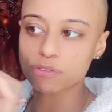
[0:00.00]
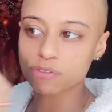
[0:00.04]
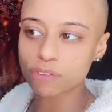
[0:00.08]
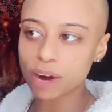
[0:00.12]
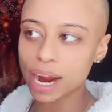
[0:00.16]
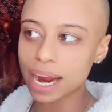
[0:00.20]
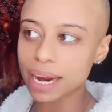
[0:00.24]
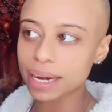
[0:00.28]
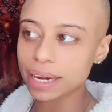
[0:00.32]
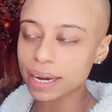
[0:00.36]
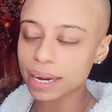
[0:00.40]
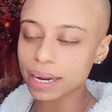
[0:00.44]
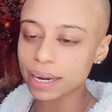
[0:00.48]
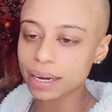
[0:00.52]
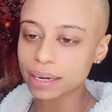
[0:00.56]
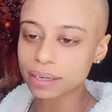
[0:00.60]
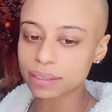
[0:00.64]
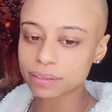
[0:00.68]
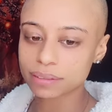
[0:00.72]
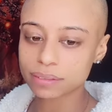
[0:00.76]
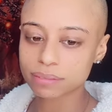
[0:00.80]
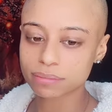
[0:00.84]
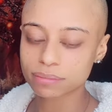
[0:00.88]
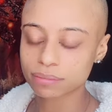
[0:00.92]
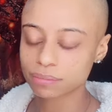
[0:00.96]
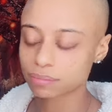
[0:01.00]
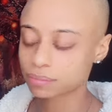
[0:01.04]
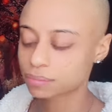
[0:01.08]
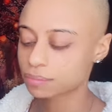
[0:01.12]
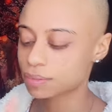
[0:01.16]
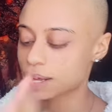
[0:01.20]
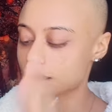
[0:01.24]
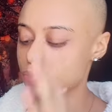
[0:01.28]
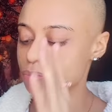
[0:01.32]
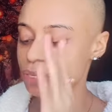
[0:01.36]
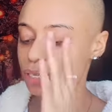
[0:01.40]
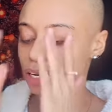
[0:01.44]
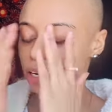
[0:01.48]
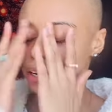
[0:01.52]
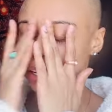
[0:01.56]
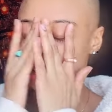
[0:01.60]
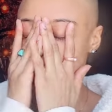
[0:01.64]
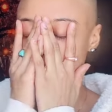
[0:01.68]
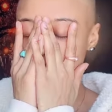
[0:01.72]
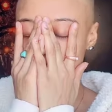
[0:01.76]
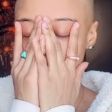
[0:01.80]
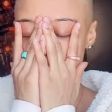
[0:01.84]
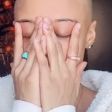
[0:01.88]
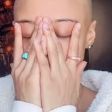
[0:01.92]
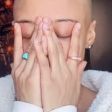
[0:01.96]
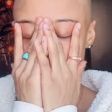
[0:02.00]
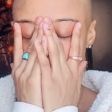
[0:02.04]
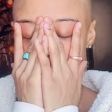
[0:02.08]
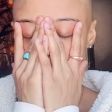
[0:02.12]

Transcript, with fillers: the Friday. I'm sorry